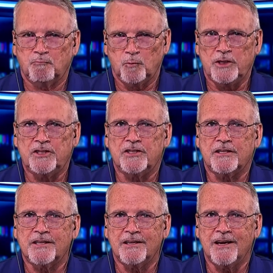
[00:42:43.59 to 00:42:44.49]
which is
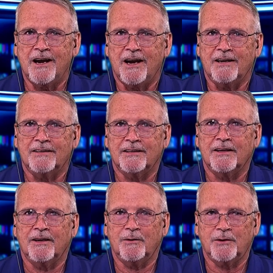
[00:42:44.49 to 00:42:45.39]
a ta-da.
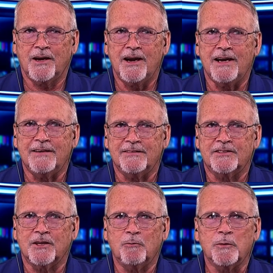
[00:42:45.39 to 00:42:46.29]
Okay,
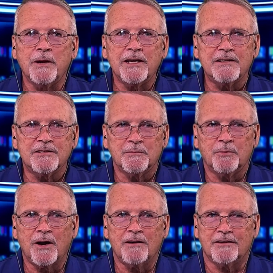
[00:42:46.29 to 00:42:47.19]
so we're making some
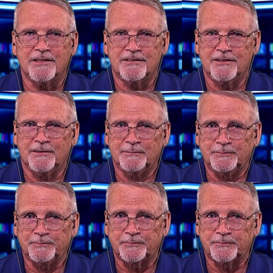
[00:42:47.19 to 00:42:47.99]
progress here.